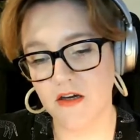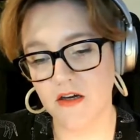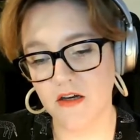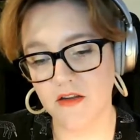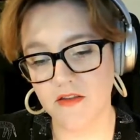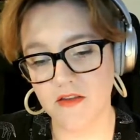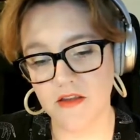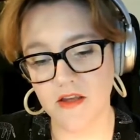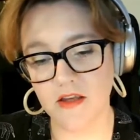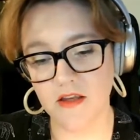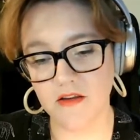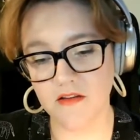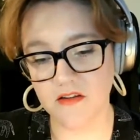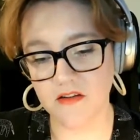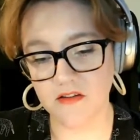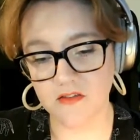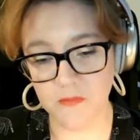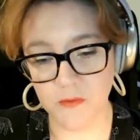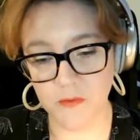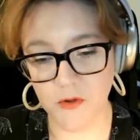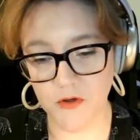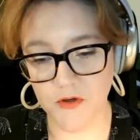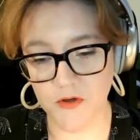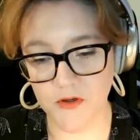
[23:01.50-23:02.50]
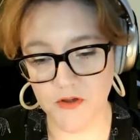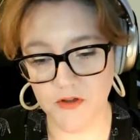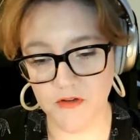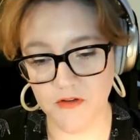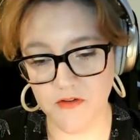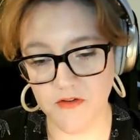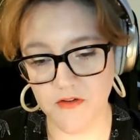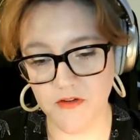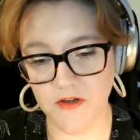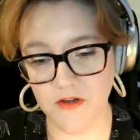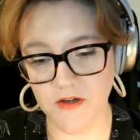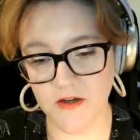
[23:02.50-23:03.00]
I think at this
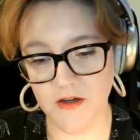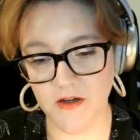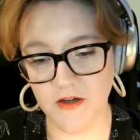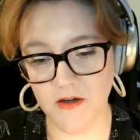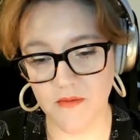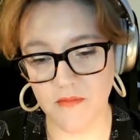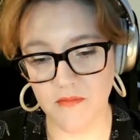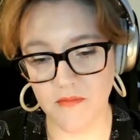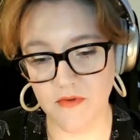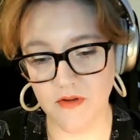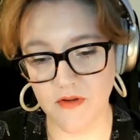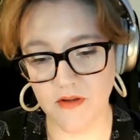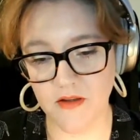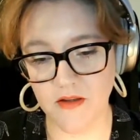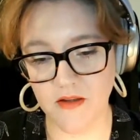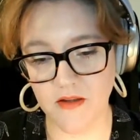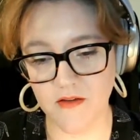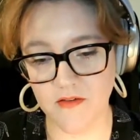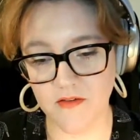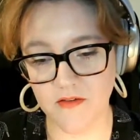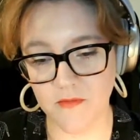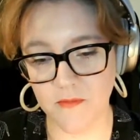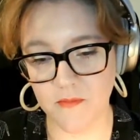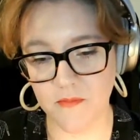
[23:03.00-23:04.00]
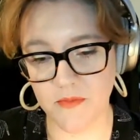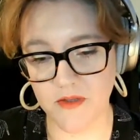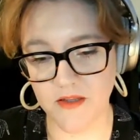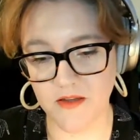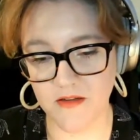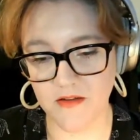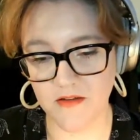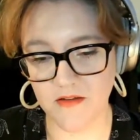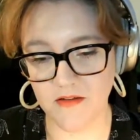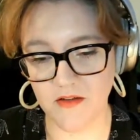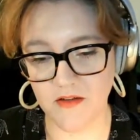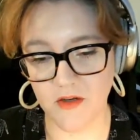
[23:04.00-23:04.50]
point, it's
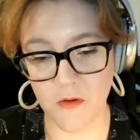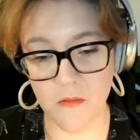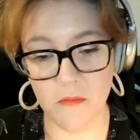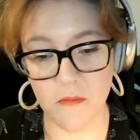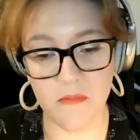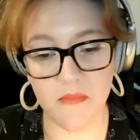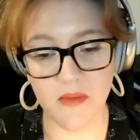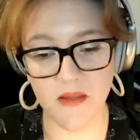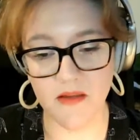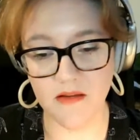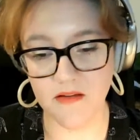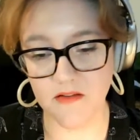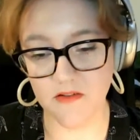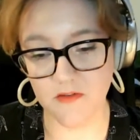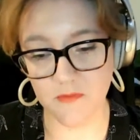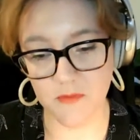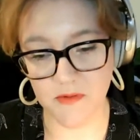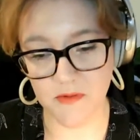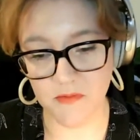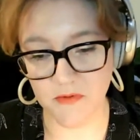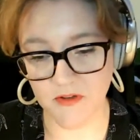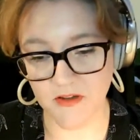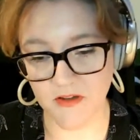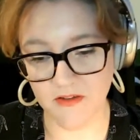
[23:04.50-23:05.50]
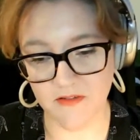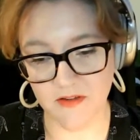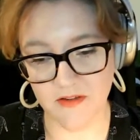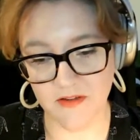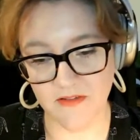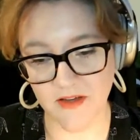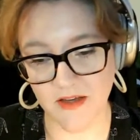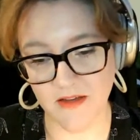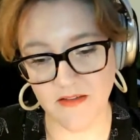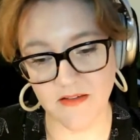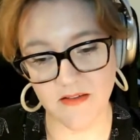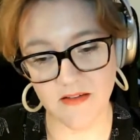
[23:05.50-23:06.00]
been millions of people have been
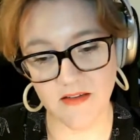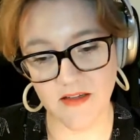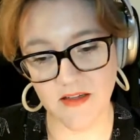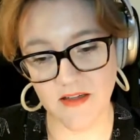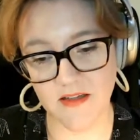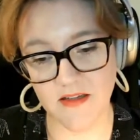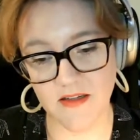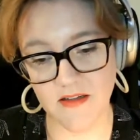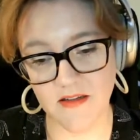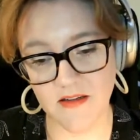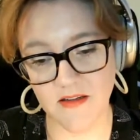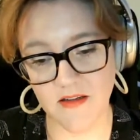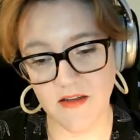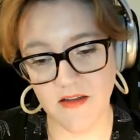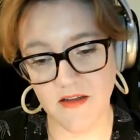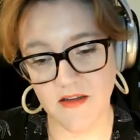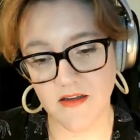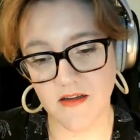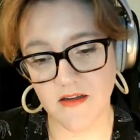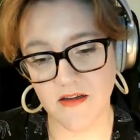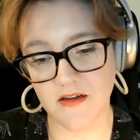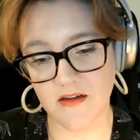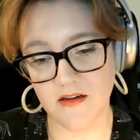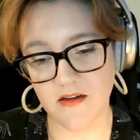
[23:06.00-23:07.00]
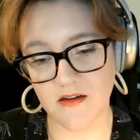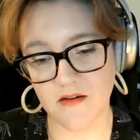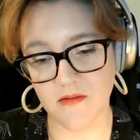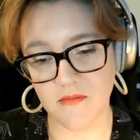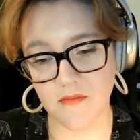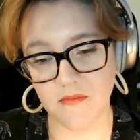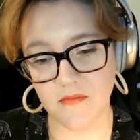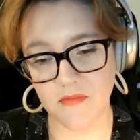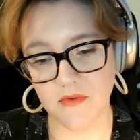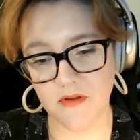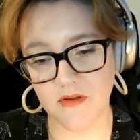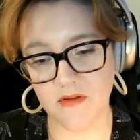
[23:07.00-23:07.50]
vaccinated
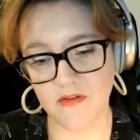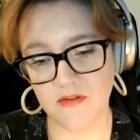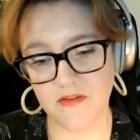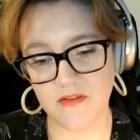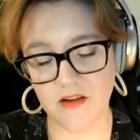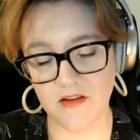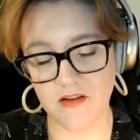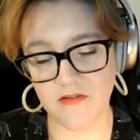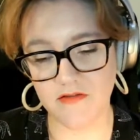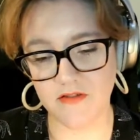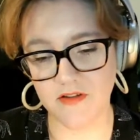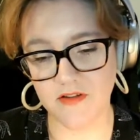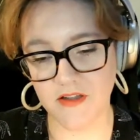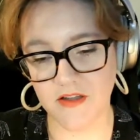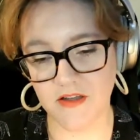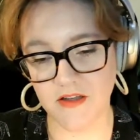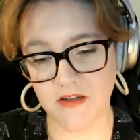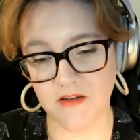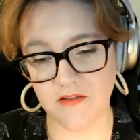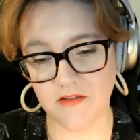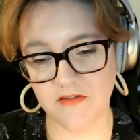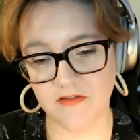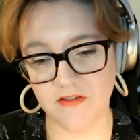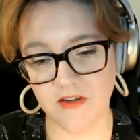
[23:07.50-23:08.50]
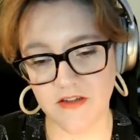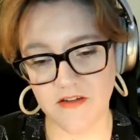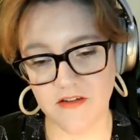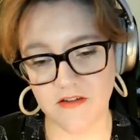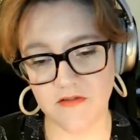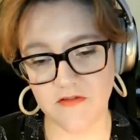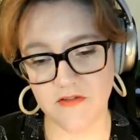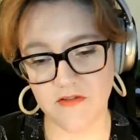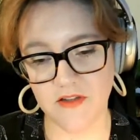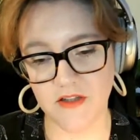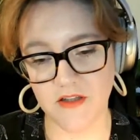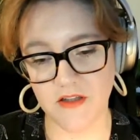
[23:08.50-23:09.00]
safely and
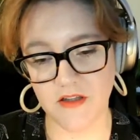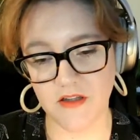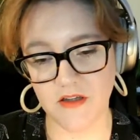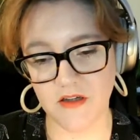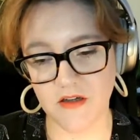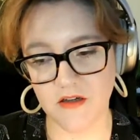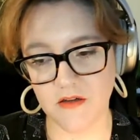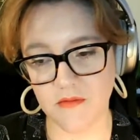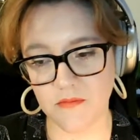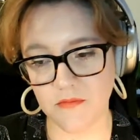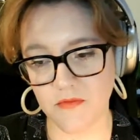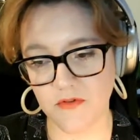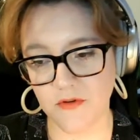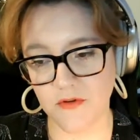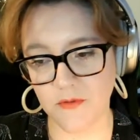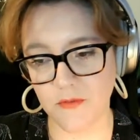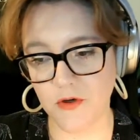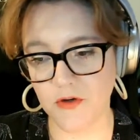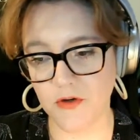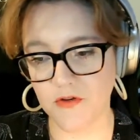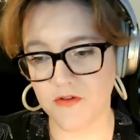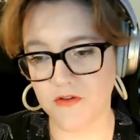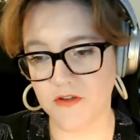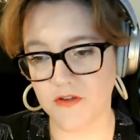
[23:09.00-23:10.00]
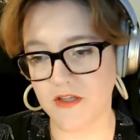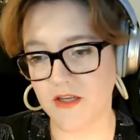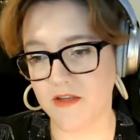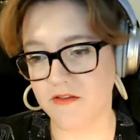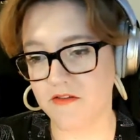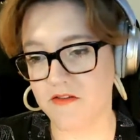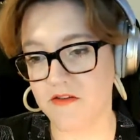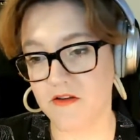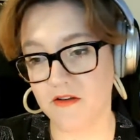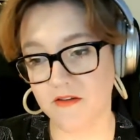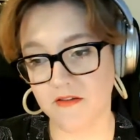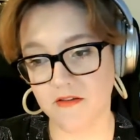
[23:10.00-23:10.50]
effectively. So personally,
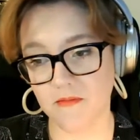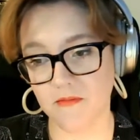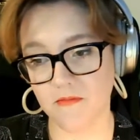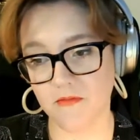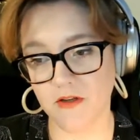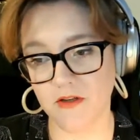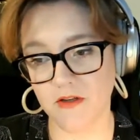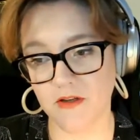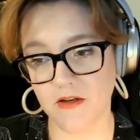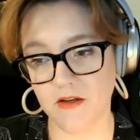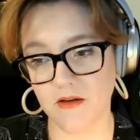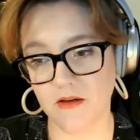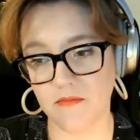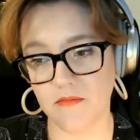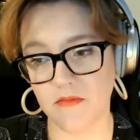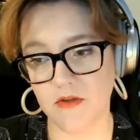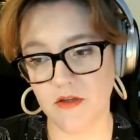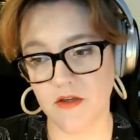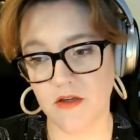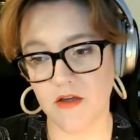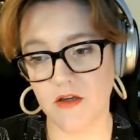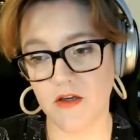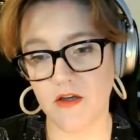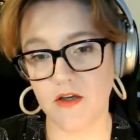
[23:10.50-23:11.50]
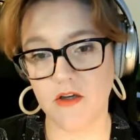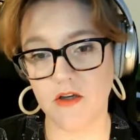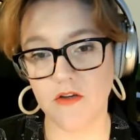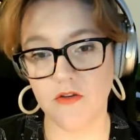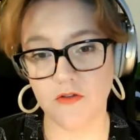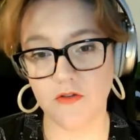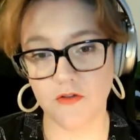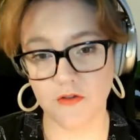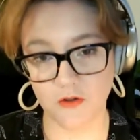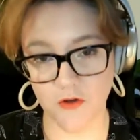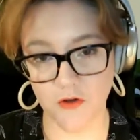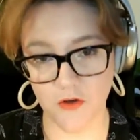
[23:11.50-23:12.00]
that's not something that I'm
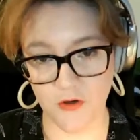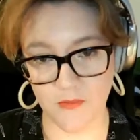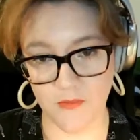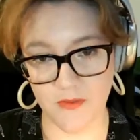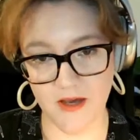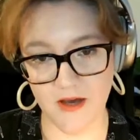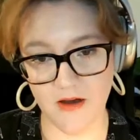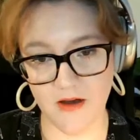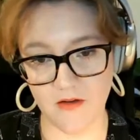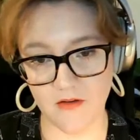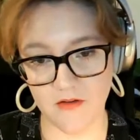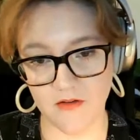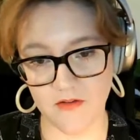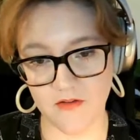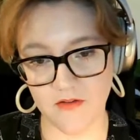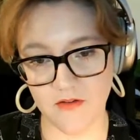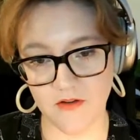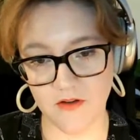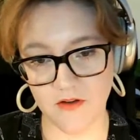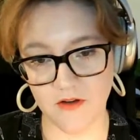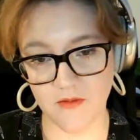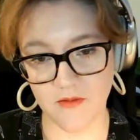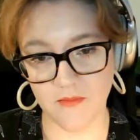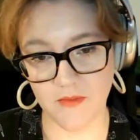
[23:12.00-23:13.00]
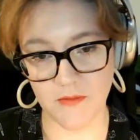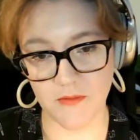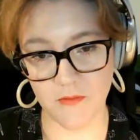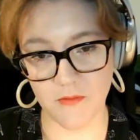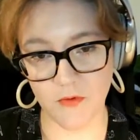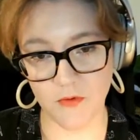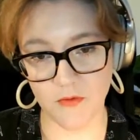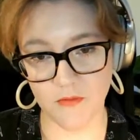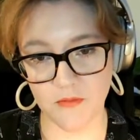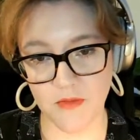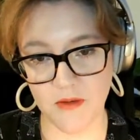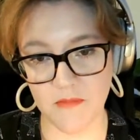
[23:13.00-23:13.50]
concerned about.
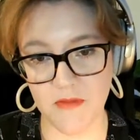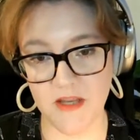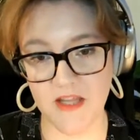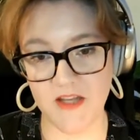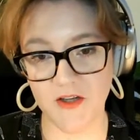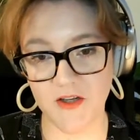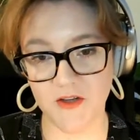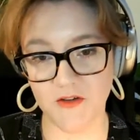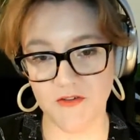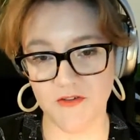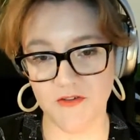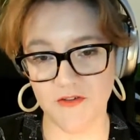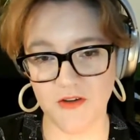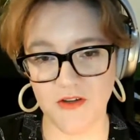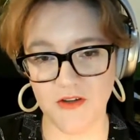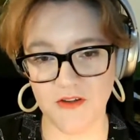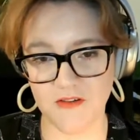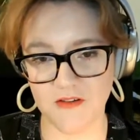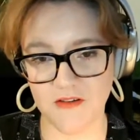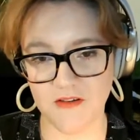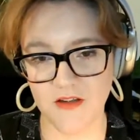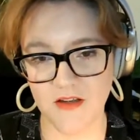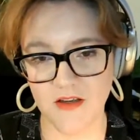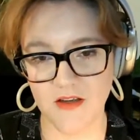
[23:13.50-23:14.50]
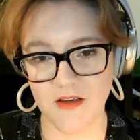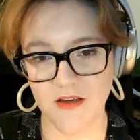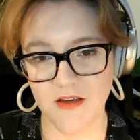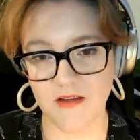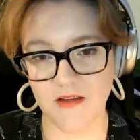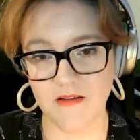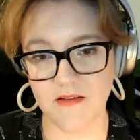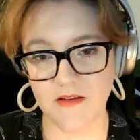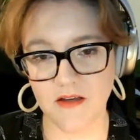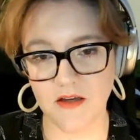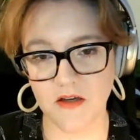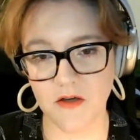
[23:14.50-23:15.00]
My main concern is
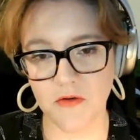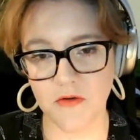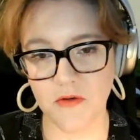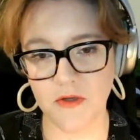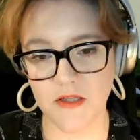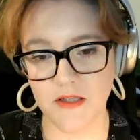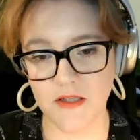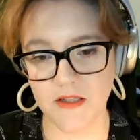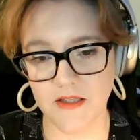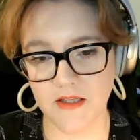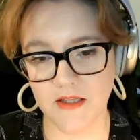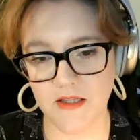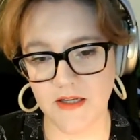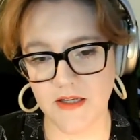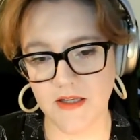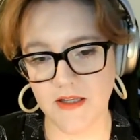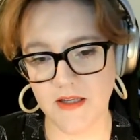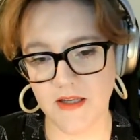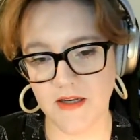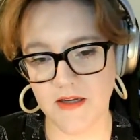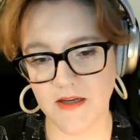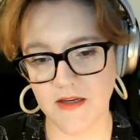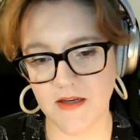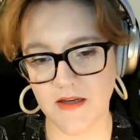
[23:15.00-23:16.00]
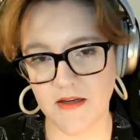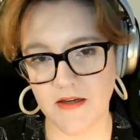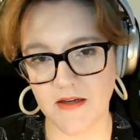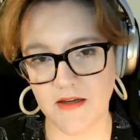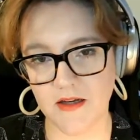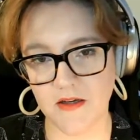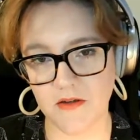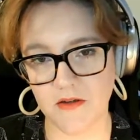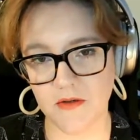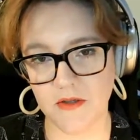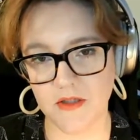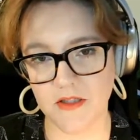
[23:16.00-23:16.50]
how quickly can I get it, and
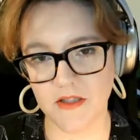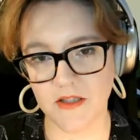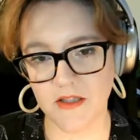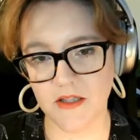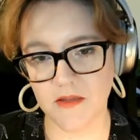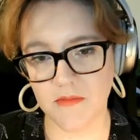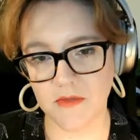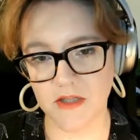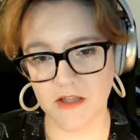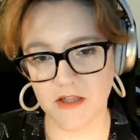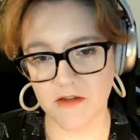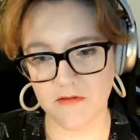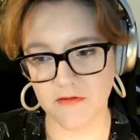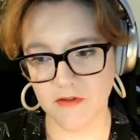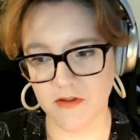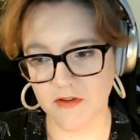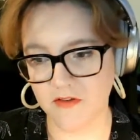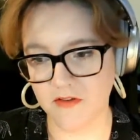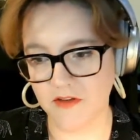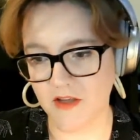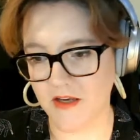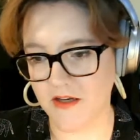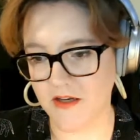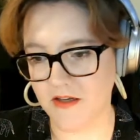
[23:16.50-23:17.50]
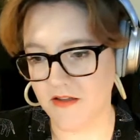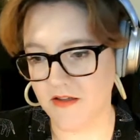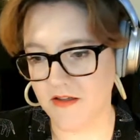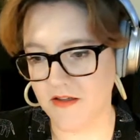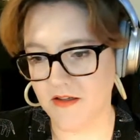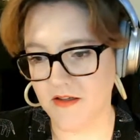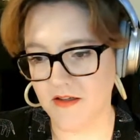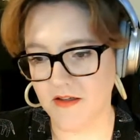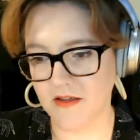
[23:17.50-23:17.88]
how quickly can my loved ones get it.